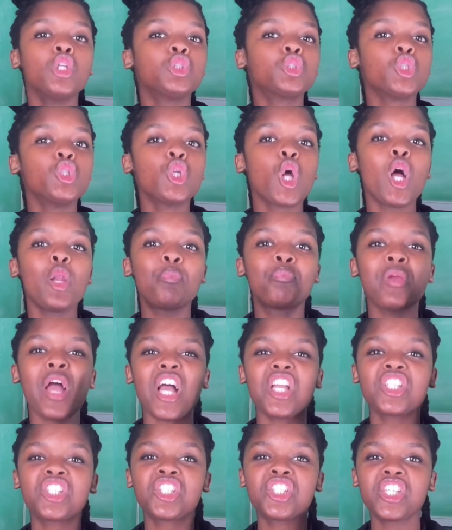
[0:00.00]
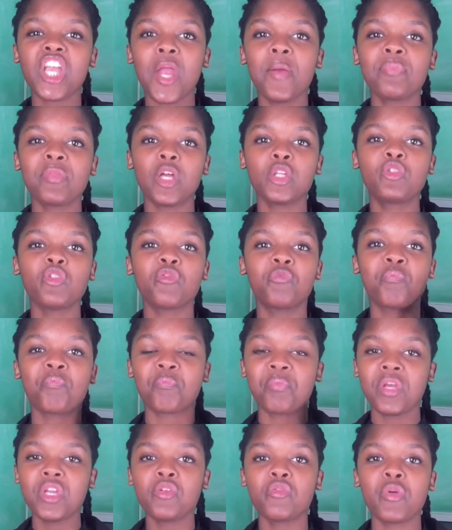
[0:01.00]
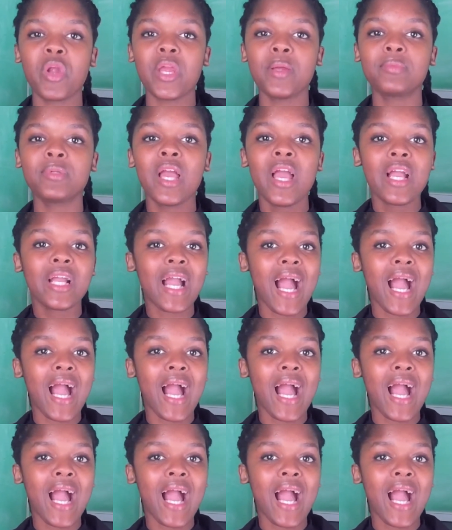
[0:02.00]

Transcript: Do not be ashamed that you've been raped.